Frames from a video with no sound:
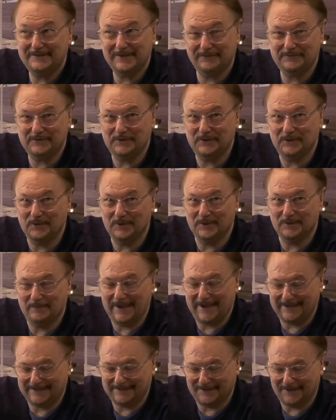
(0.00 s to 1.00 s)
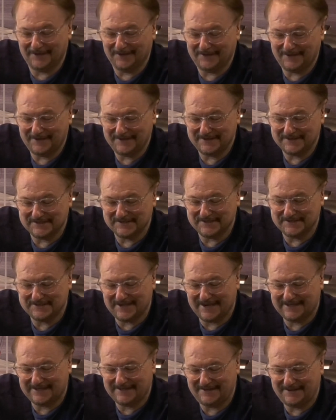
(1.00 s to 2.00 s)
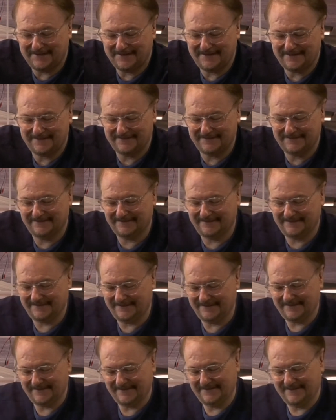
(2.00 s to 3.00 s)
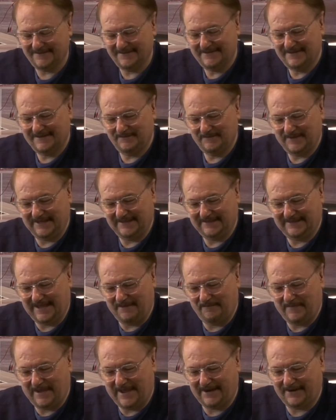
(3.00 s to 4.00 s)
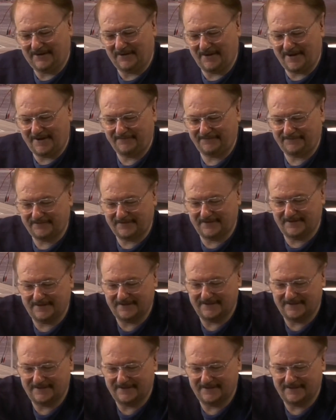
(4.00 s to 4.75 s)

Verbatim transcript: Tough to do with a magnet on there, just a second here. Let me get that back off.